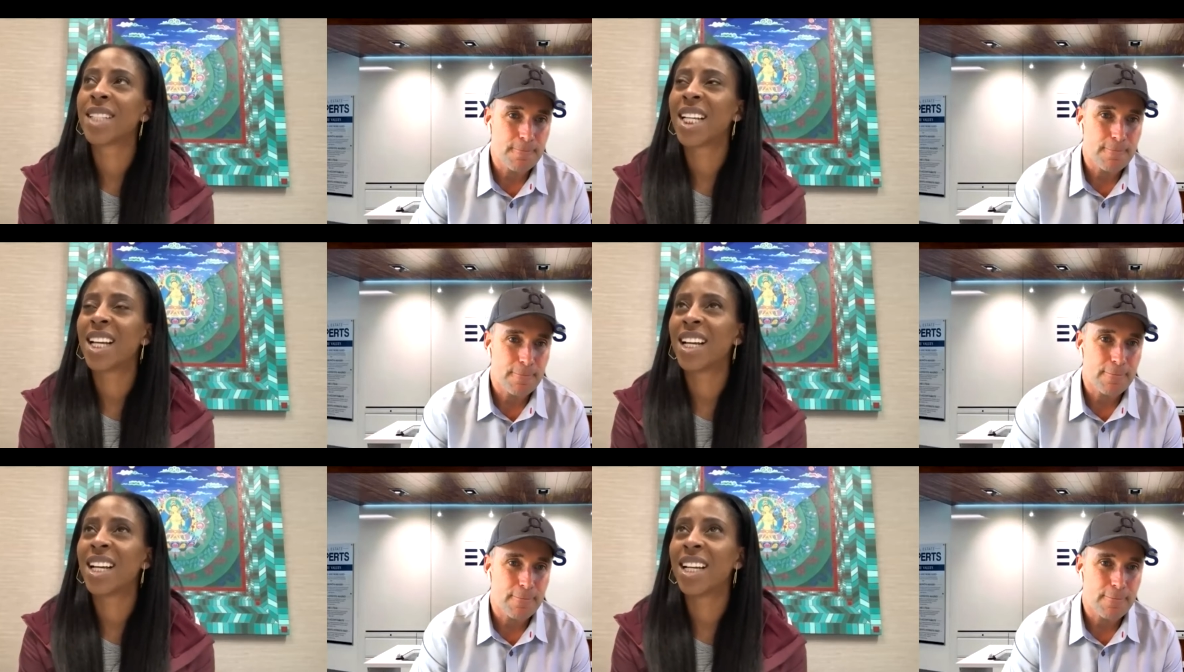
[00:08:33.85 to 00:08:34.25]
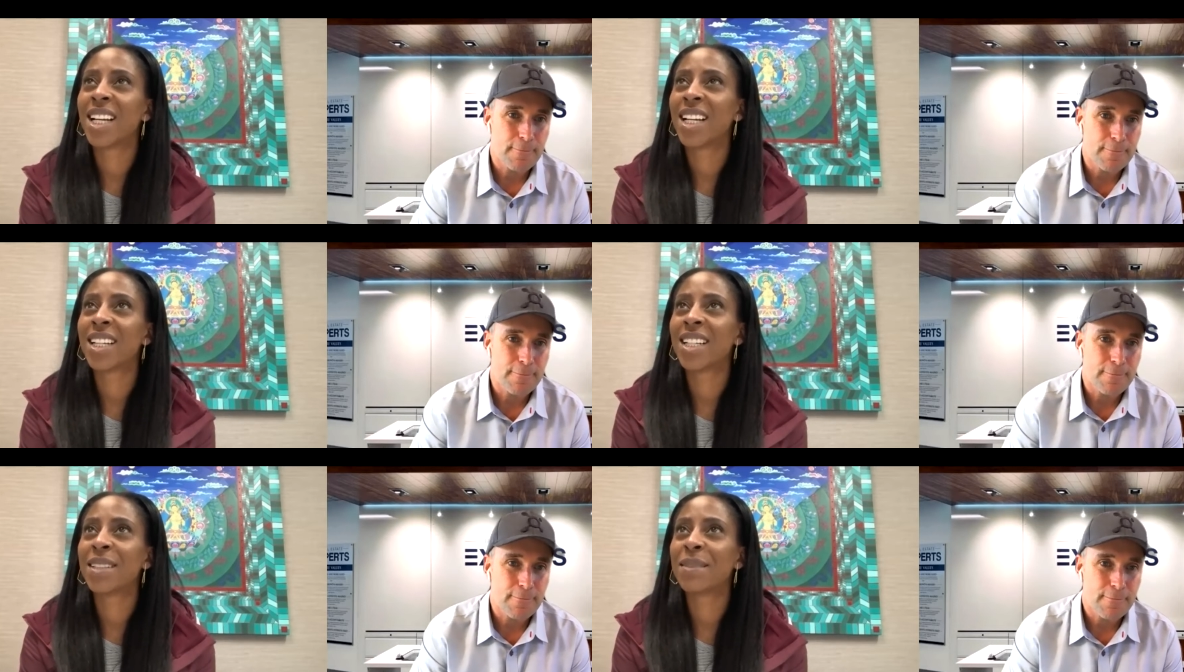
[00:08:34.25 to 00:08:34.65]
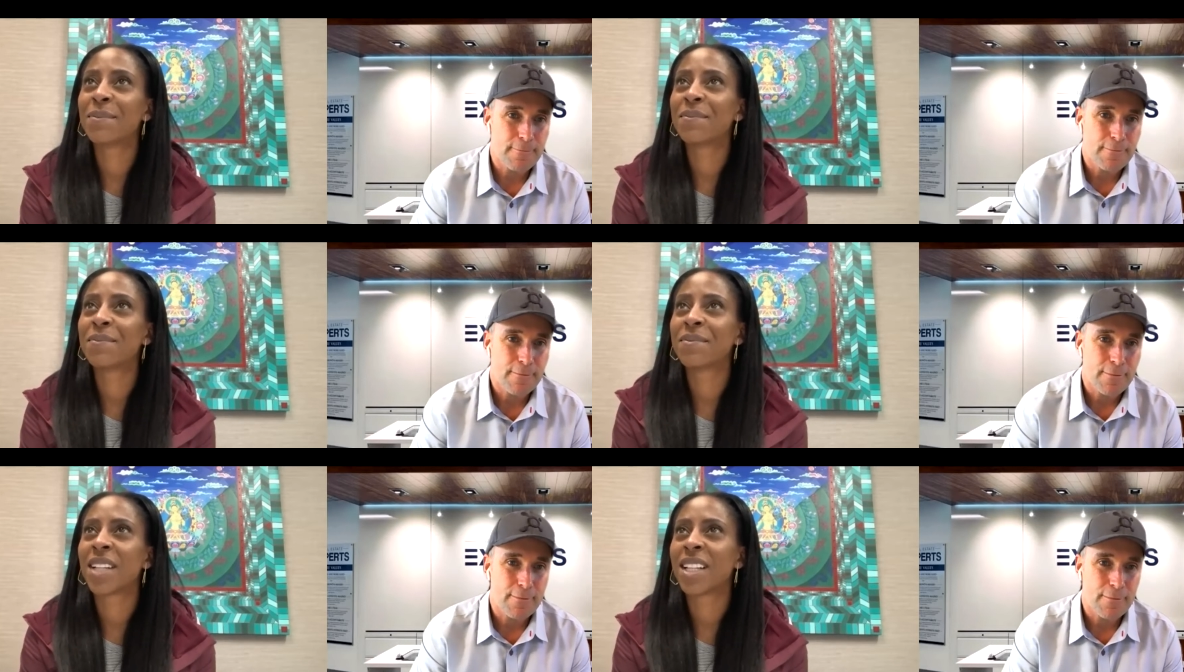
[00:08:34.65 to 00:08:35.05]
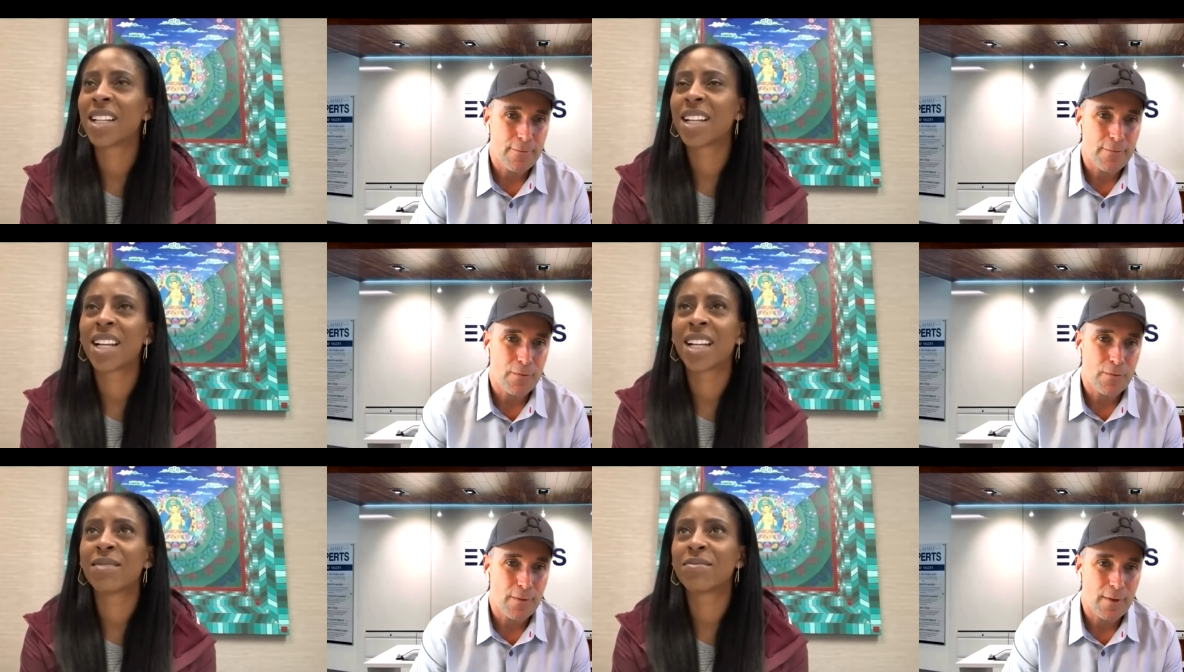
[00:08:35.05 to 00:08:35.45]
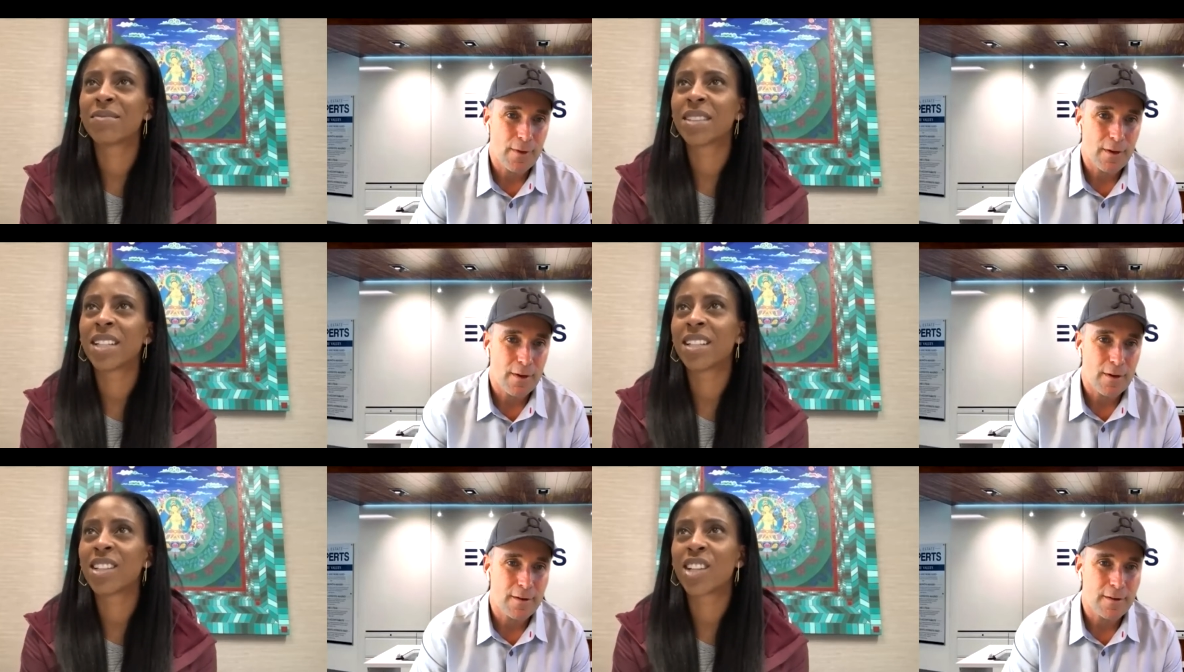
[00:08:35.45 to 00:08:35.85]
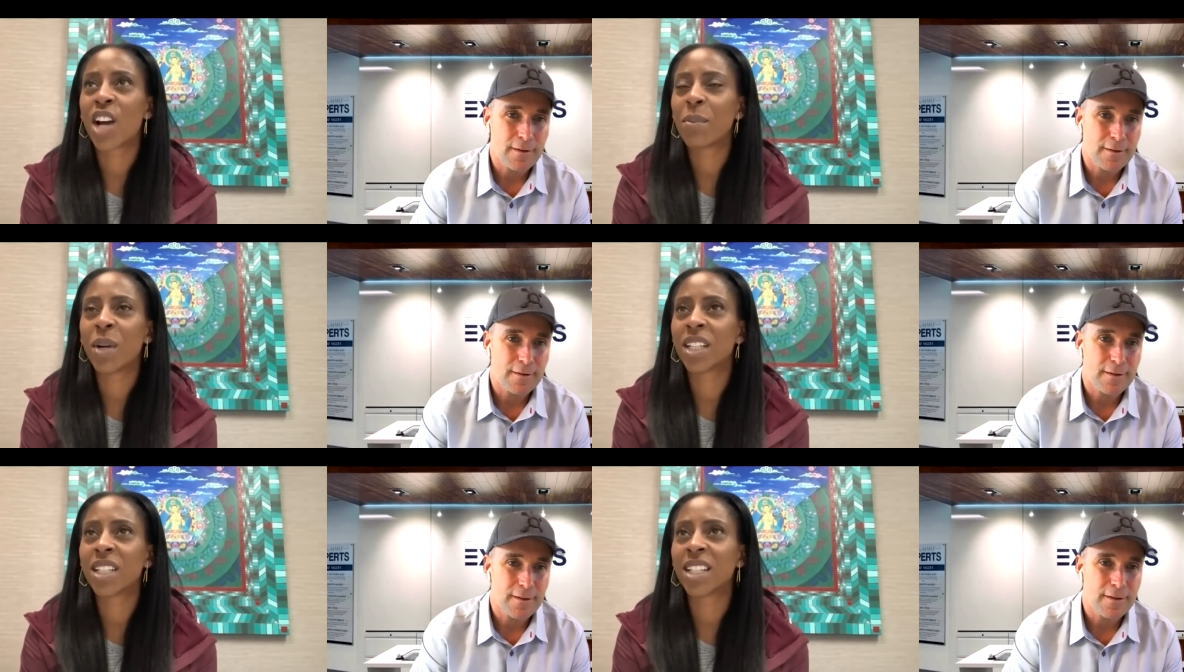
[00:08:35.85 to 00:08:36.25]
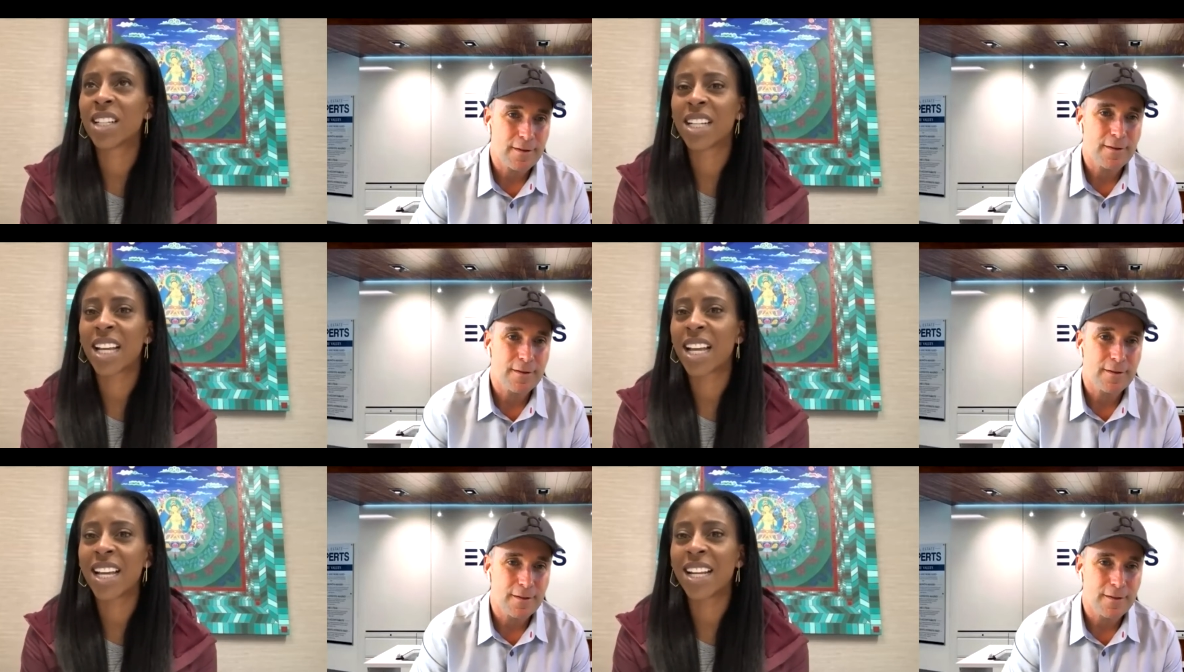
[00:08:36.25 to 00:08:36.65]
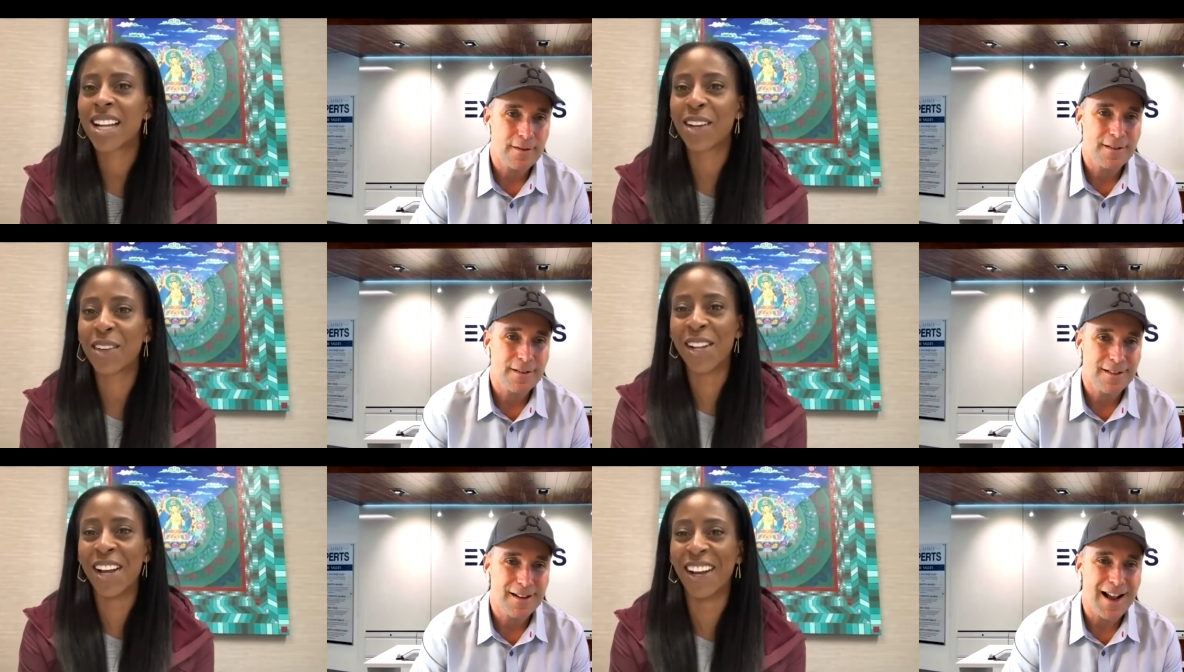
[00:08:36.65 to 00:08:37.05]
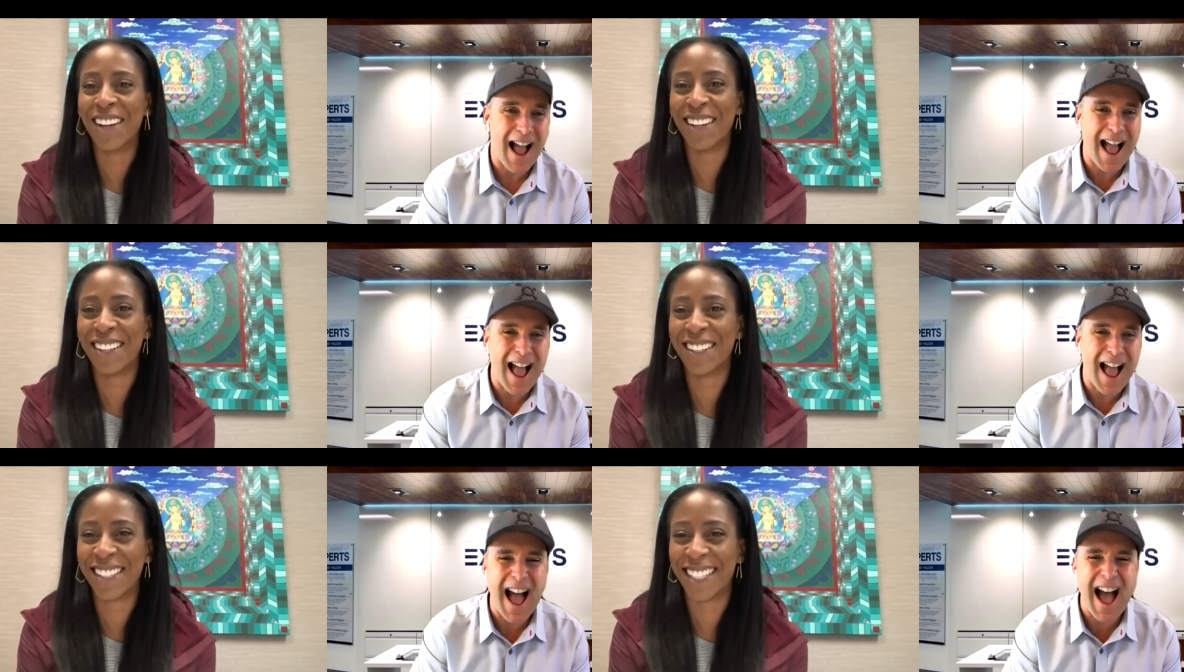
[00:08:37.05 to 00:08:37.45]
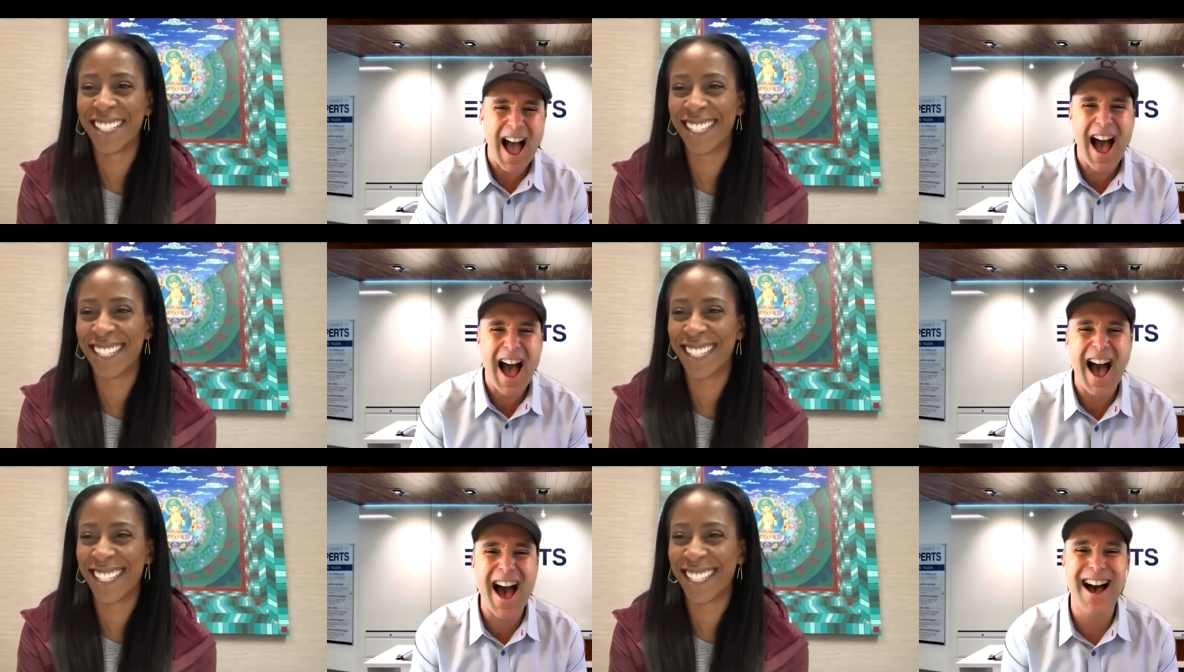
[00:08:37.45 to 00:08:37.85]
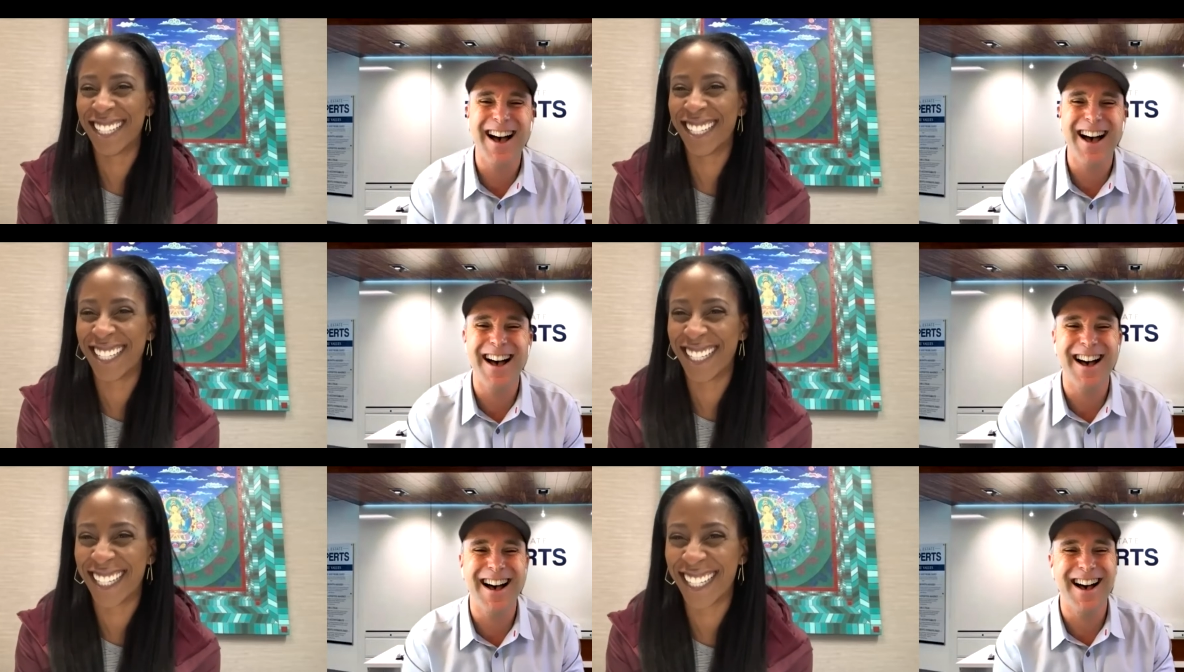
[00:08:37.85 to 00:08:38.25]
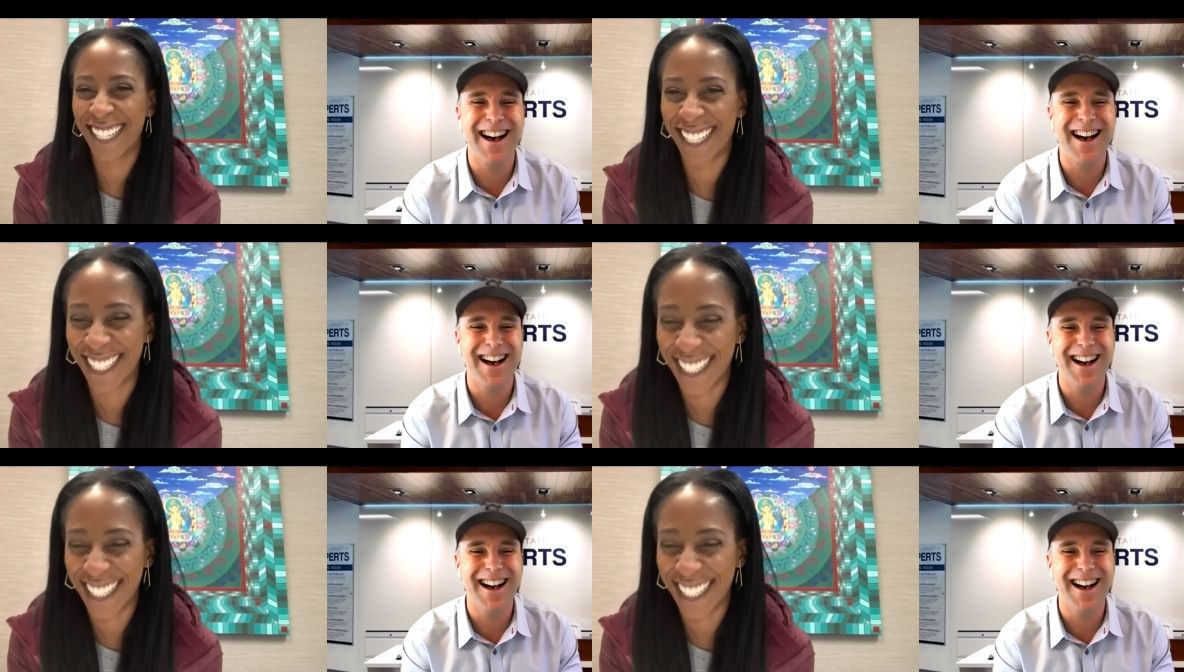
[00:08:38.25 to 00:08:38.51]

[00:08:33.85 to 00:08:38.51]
Speaker 1: Um, I think I got pregnant again. I don't know.